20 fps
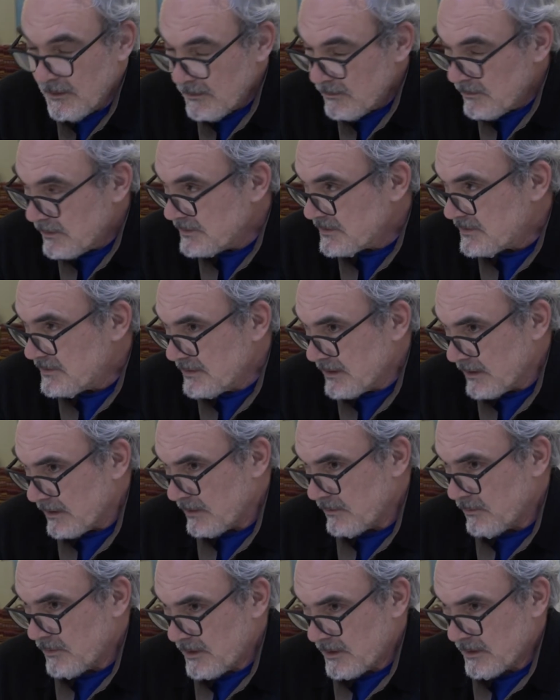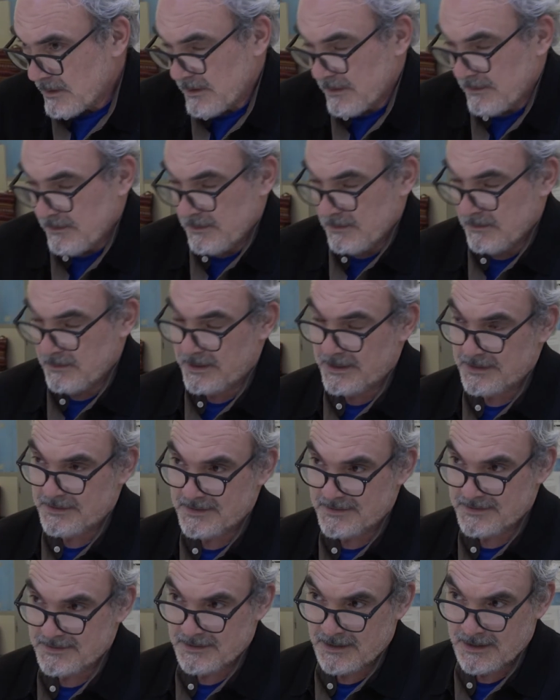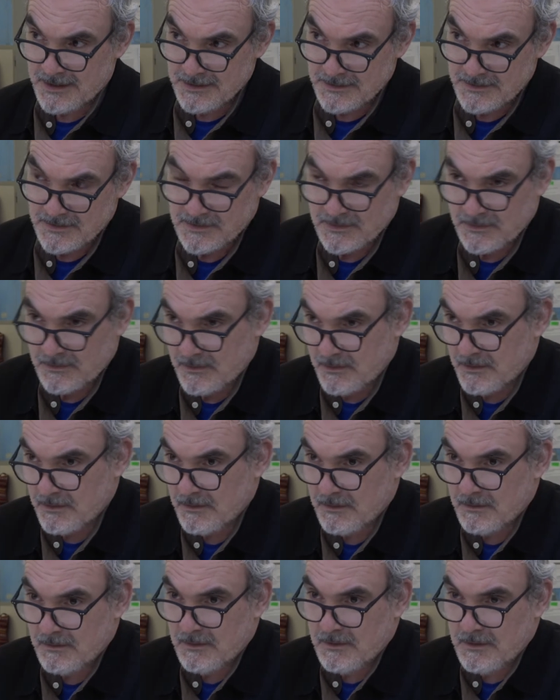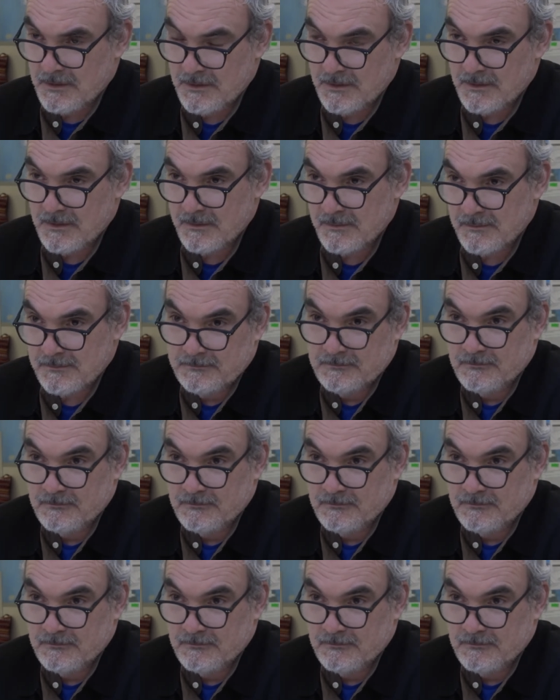Wants to go and work in the United States or I